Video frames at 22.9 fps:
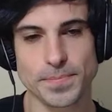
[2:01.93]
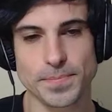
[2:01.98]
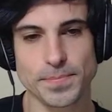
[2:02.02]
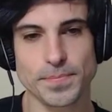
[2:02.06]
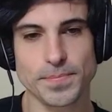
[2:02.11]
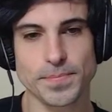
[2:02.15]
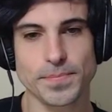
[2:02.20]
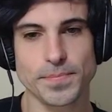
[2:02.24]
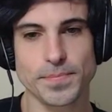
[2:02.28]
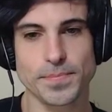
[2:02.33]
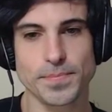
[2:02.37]

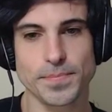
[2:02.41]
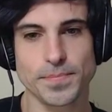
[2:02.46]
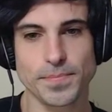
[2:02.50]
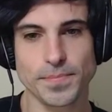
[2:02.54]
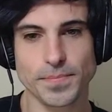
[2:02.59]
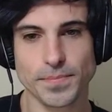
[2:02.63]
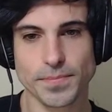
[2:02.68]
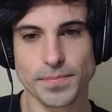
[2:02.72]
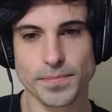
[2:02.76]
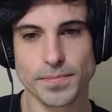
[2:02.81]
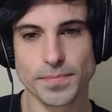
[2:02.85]

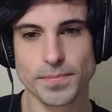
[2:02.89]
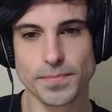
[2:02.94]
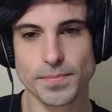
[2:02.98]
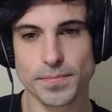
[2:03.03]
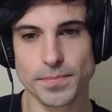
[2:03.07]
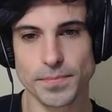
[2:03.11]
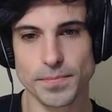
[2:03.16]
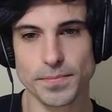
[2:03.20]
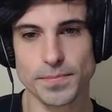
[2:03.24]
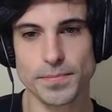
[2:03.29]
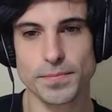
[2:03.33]

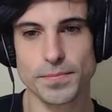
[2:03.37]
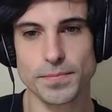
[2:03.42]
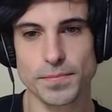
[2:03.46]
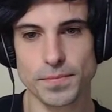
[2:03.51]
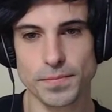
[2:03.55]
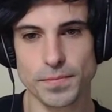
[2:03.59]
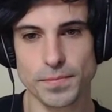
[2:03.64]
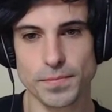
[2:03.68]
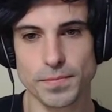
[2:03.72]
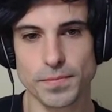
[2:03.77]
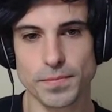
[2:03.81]

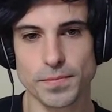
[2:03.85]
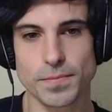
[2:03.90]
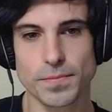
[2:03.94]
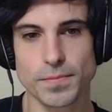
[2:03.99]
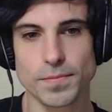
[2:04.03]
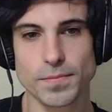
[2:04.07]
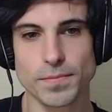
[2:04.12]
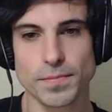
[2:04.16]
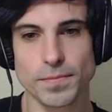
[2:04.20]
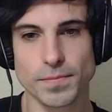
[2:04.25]
[no speech]